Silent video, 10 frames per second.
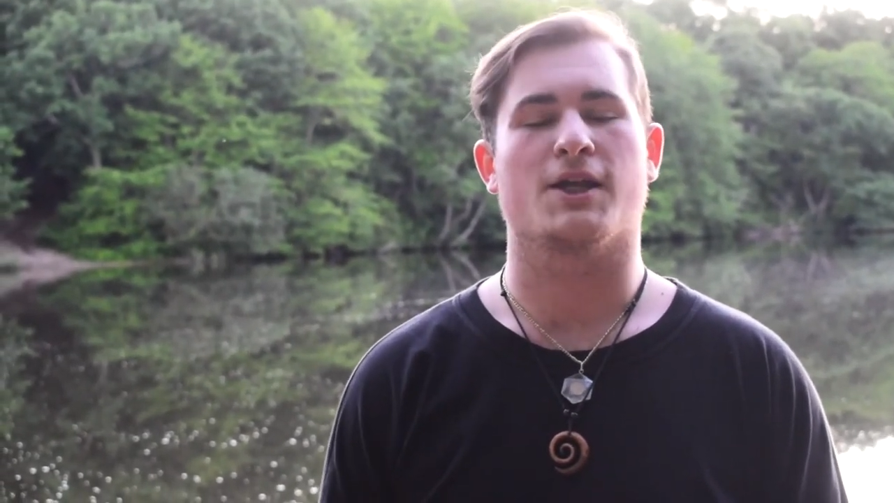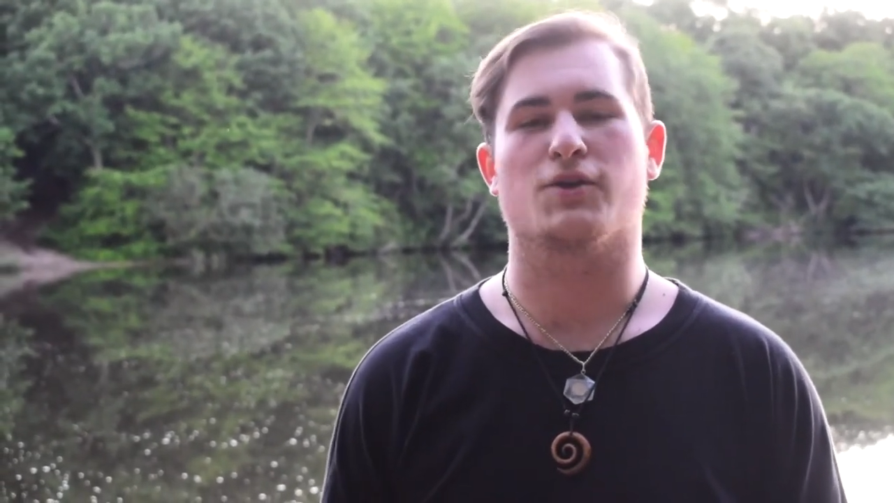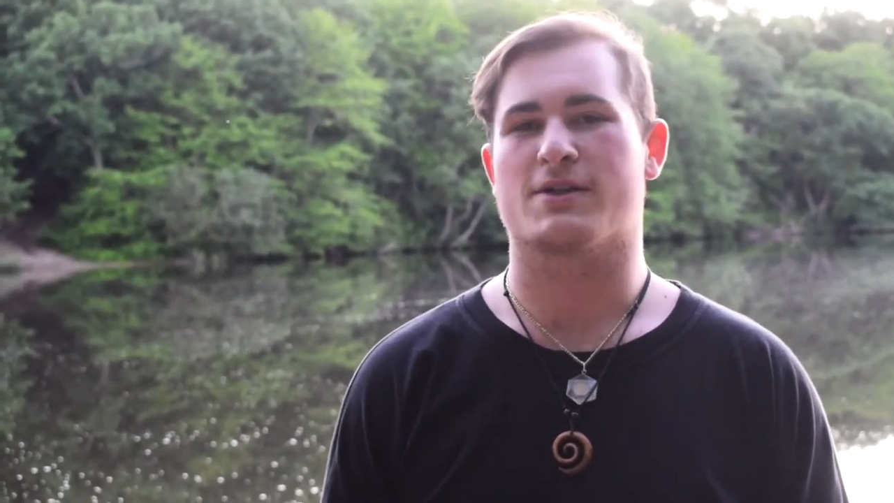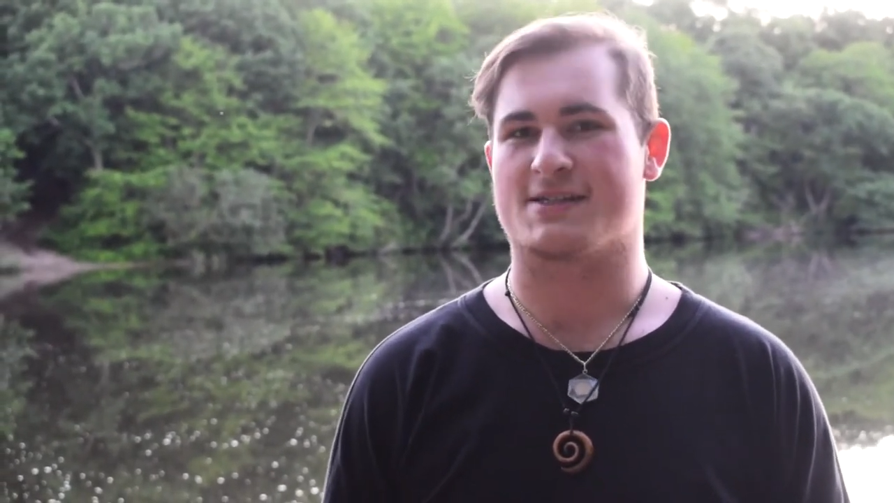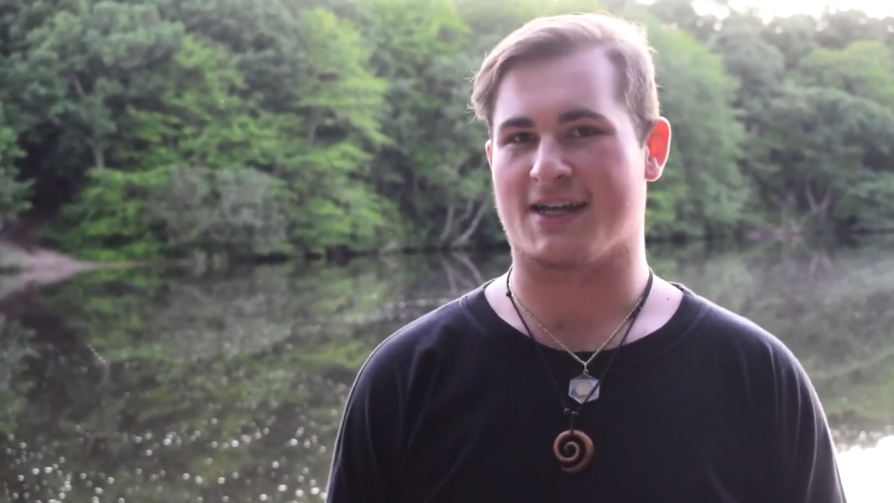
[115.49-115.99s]

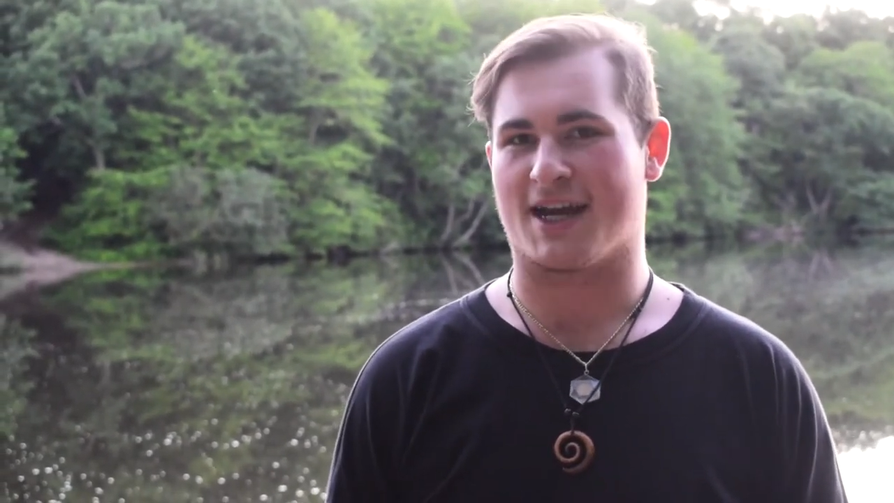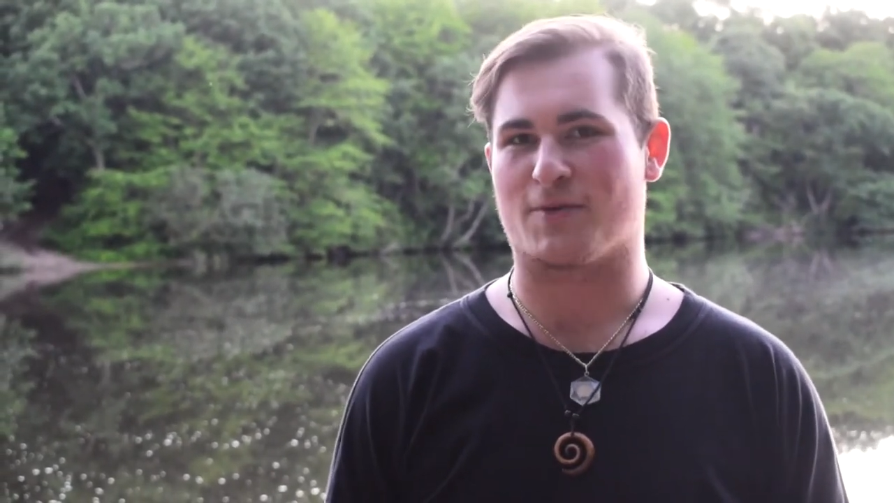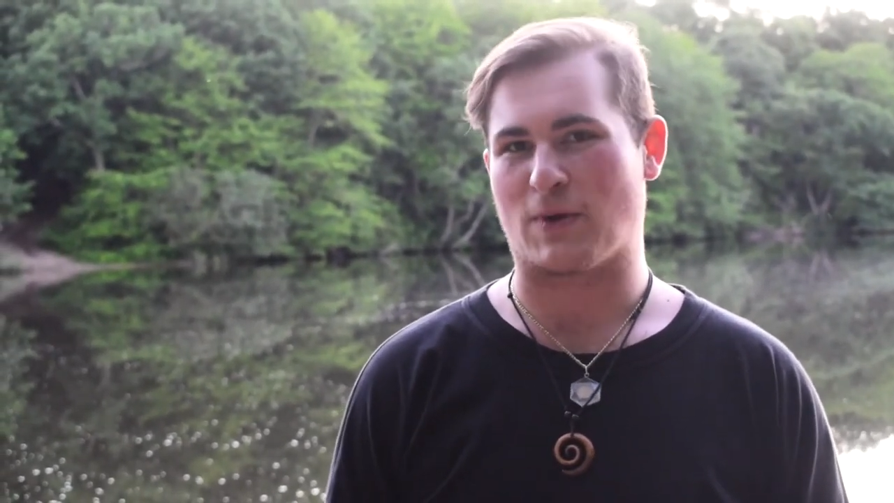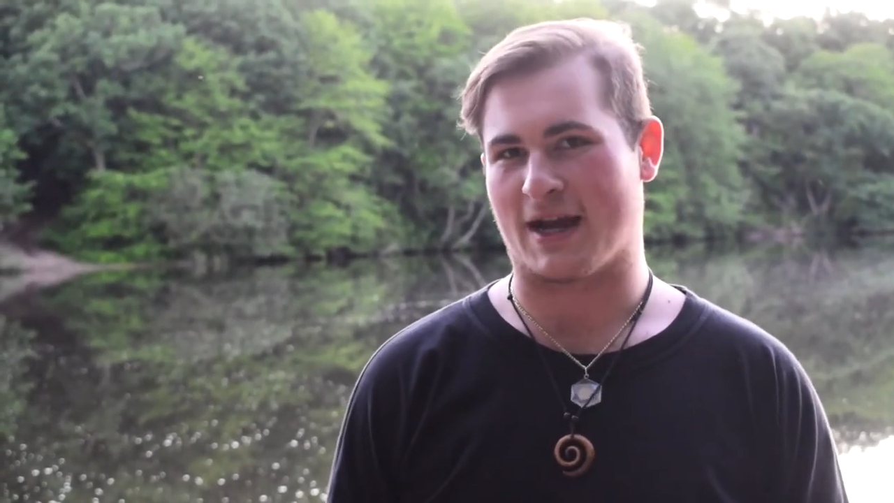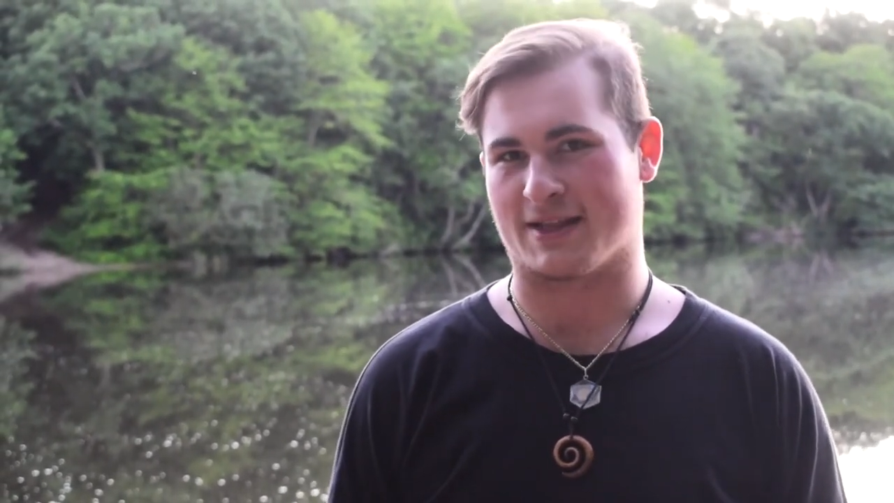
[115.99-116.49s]
You could say I
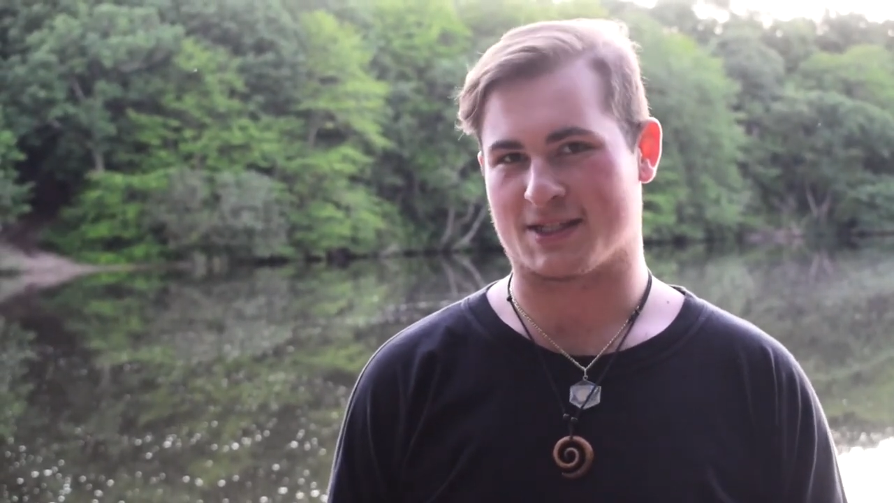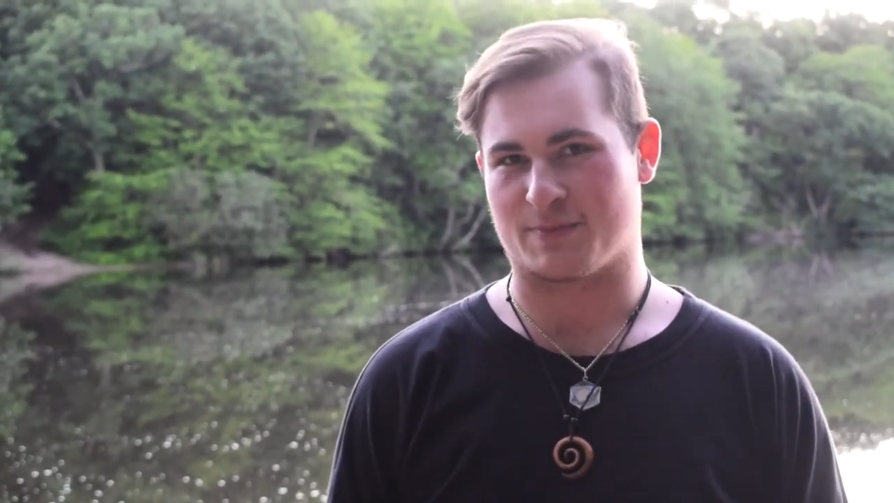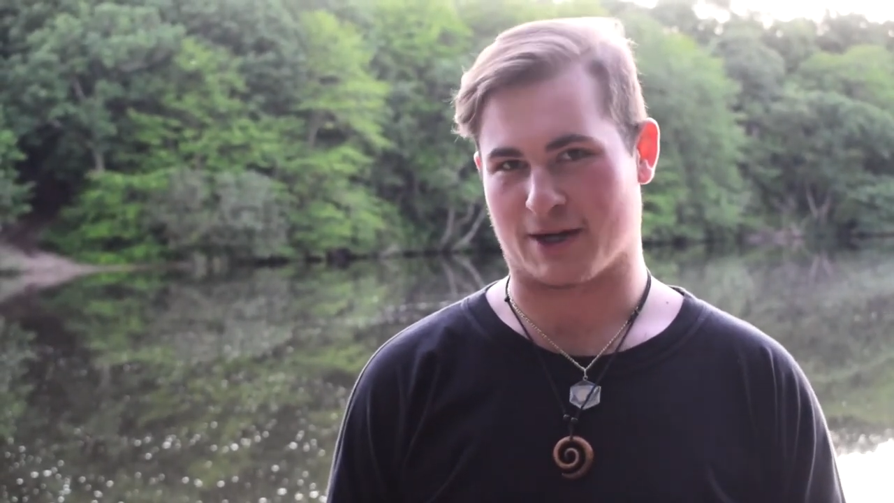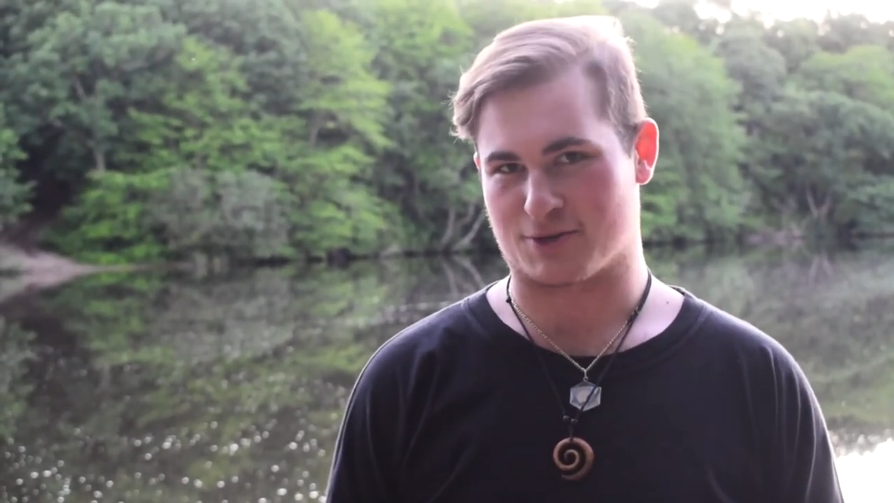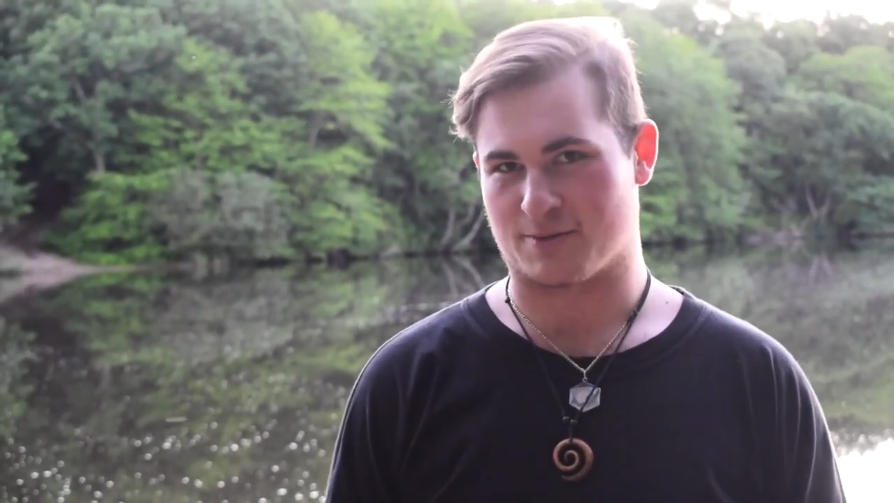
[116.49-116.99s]
ride the
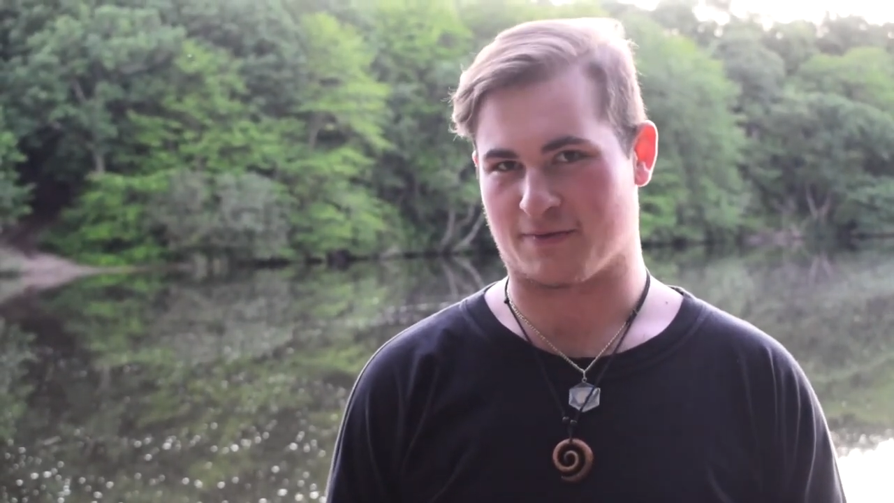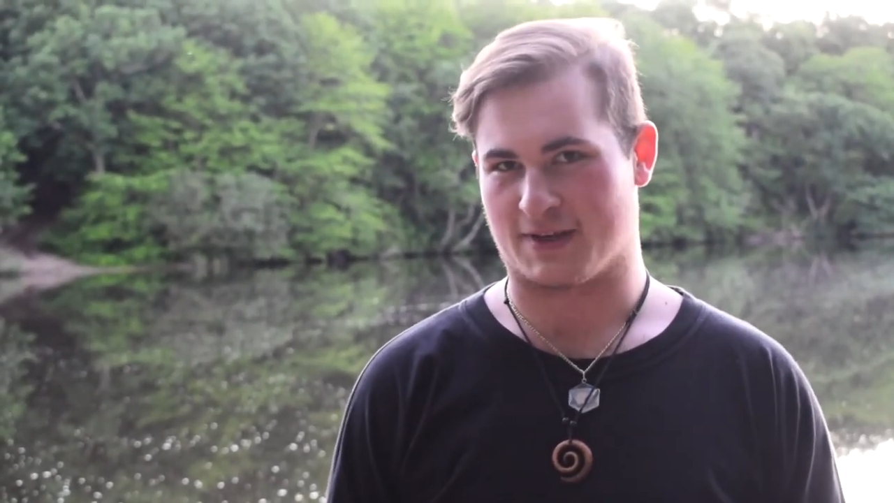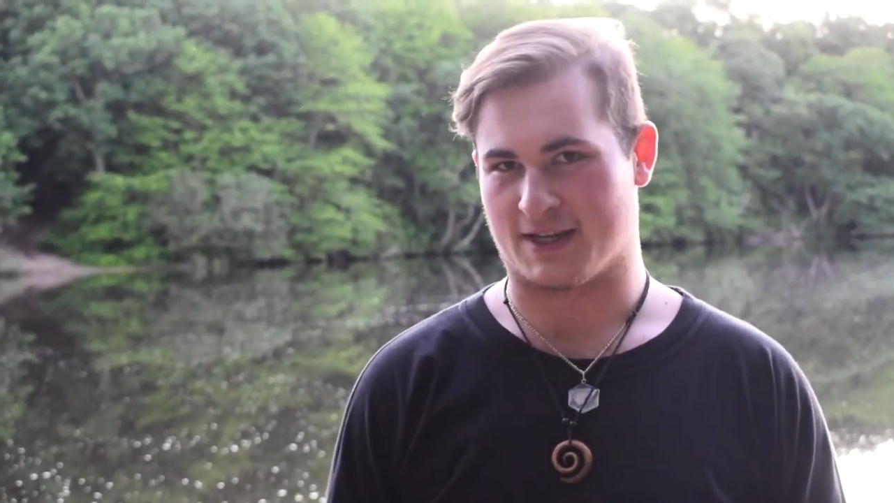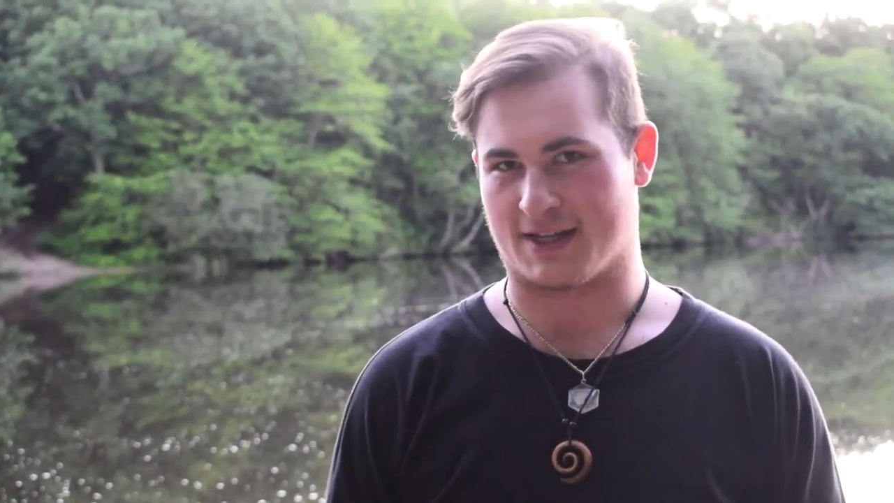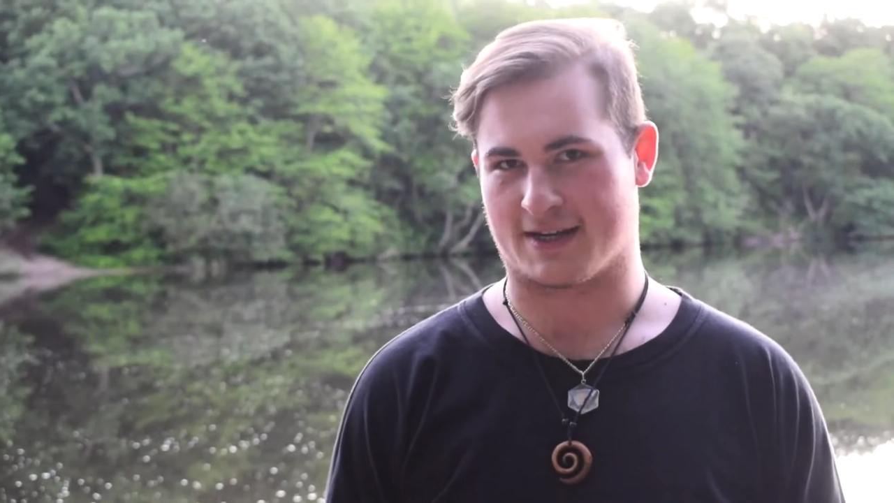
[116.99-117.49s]
spectrum of
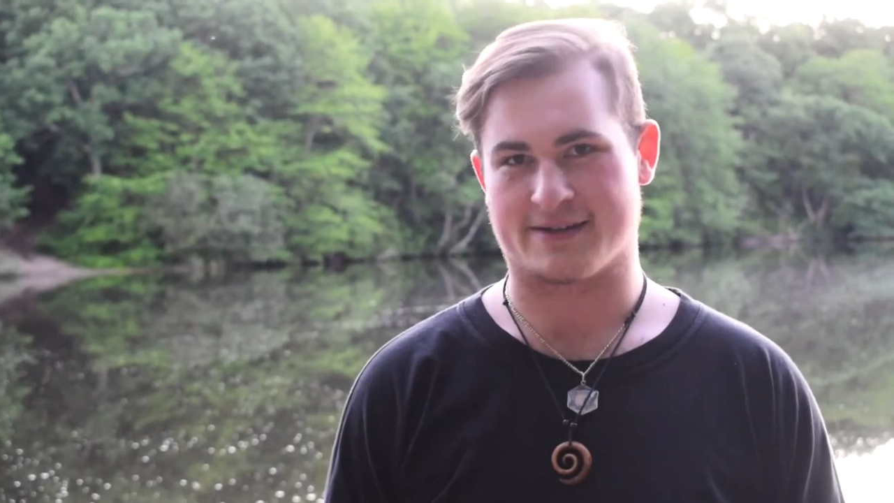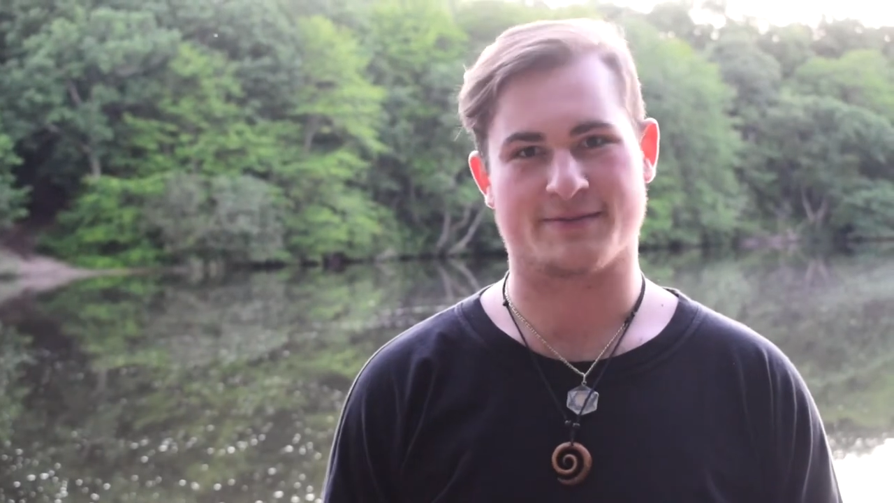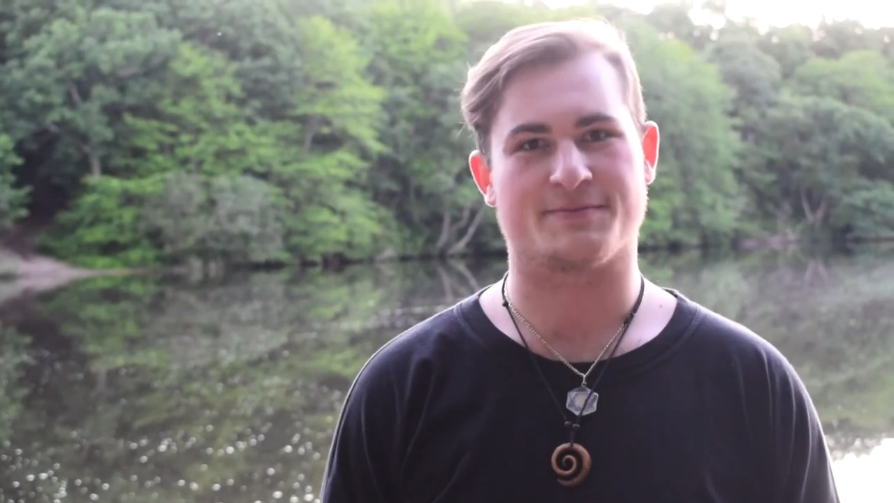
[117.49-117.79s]
healing.